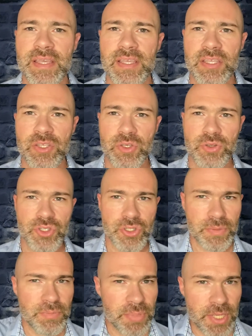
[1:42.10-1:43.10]
You
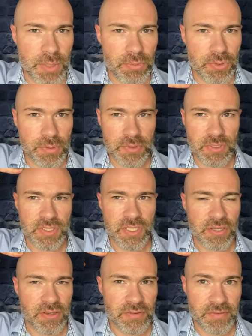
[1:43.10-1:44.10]
shouldn't be able to
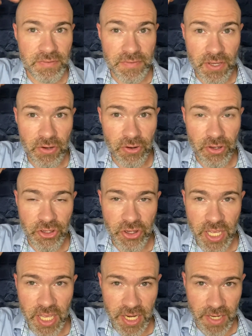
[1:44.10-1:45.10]
stick your finger on your
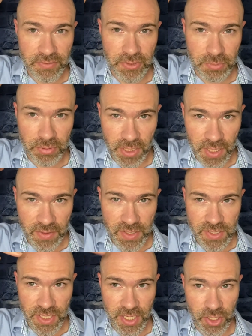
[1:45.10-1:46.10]
head after you apply
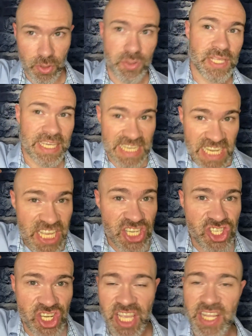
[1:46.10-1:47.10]
this and it goes like 1
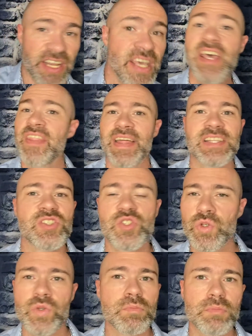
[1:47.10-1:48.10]
inch in. That's
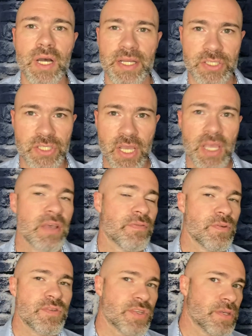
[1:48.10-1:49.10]
too much. If you
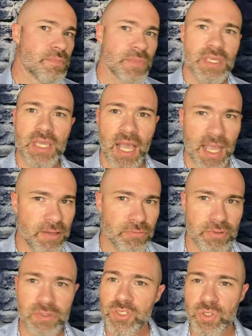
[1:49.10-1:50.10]
see me, I
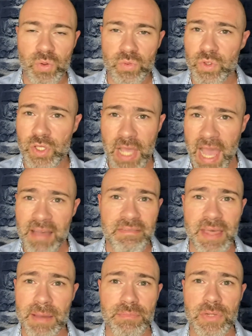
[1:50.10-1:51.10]
really don't have
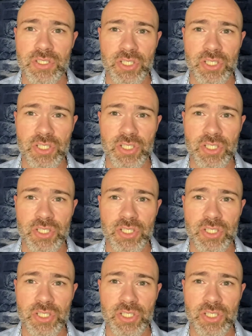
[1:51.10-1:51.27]
that much